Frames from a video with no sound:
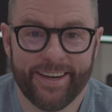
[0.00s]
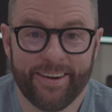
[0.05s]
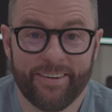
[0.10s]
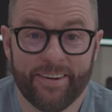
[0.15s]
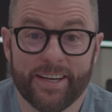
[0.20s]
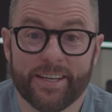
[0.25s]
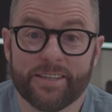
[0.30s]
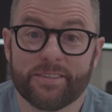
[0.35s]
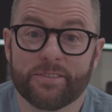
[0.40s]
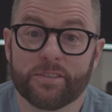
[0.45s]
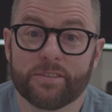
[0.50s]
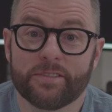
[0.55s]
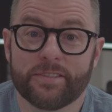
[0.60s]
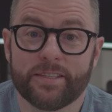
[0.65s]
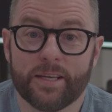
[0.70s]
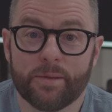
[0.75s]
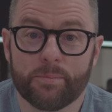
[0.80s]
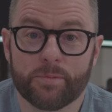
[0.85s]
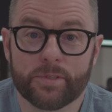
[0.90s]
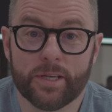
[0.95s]
All right, so
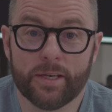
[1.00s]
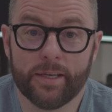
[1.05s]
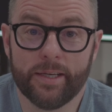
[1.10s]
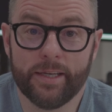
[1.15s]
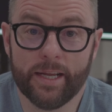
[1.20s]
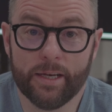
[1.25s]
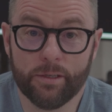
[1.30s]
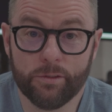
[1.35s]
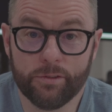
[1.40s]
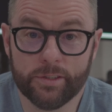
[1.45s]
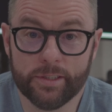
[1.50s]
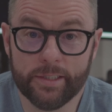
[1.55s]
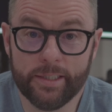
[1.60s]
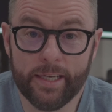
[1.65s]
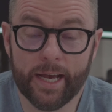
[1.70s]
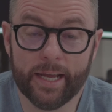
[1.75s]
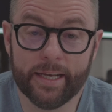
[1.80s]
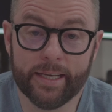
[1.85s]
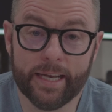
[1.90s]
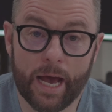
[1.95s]
Samsung and LG
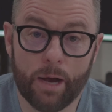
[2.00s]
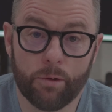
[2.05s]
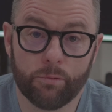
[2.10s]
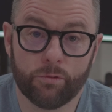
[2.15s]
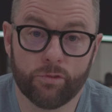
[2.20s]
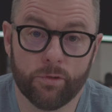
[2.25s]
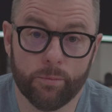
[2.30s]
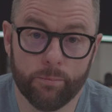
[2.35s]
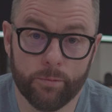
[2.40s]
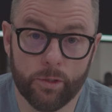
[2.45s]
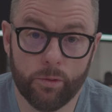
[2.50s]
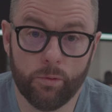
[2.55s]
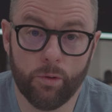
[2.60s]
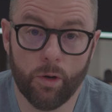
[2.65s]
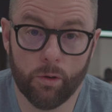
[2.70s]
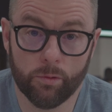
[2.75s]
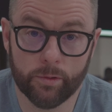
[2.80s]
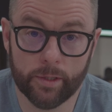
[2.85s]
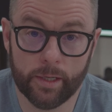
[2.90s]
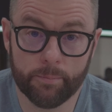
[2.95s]
announced some new
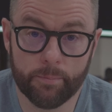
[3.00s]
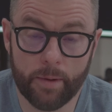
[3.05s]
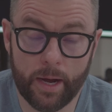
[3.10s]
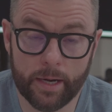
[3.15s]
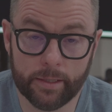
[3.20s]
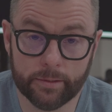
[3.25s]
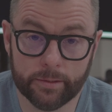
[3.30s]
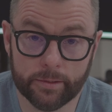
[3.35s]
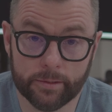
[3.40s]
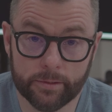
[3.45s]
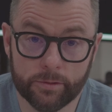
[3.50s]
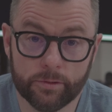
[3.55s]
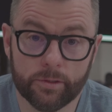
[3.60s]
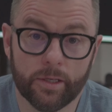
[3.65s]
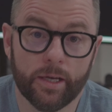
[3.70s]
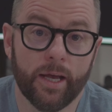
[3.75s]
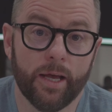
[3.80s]
OLED monitors